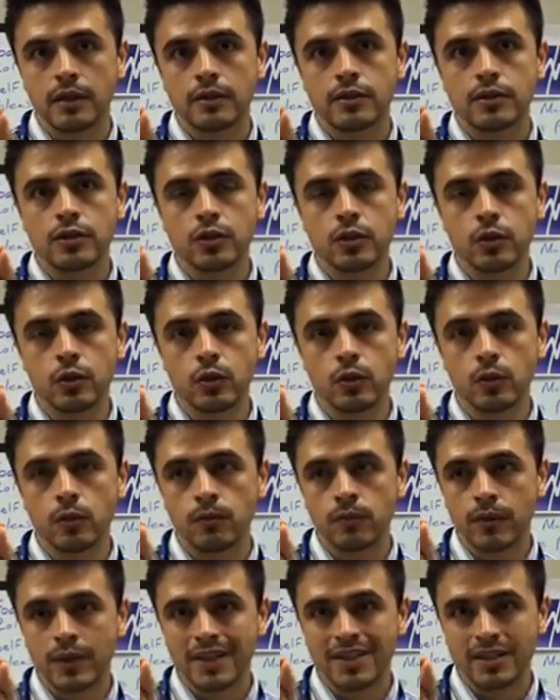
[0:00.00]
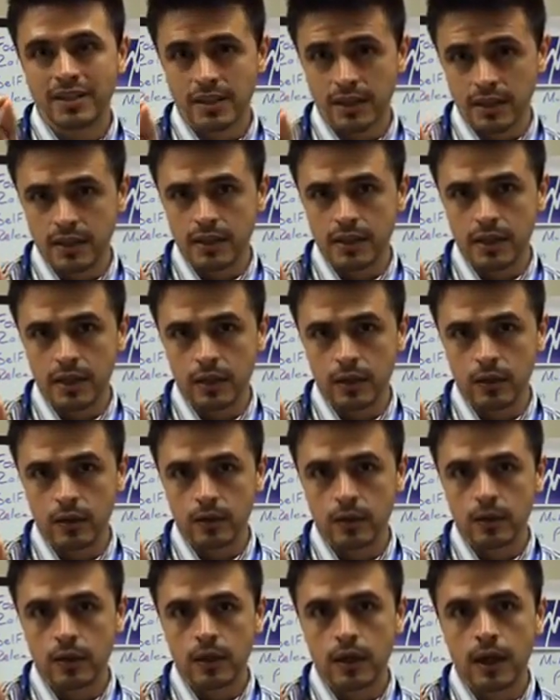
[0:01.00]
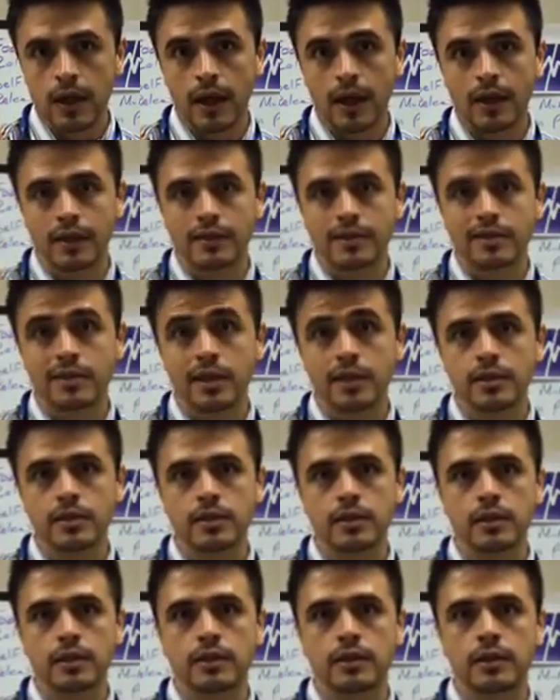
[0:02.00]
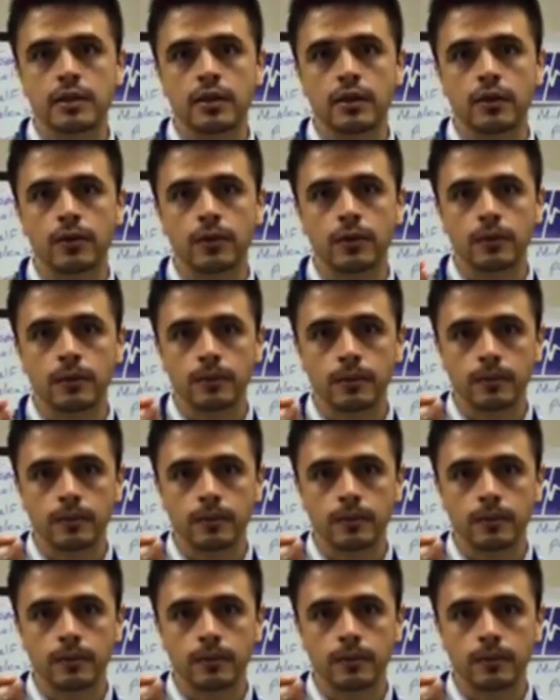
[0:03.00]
to stick together and stay stuck together.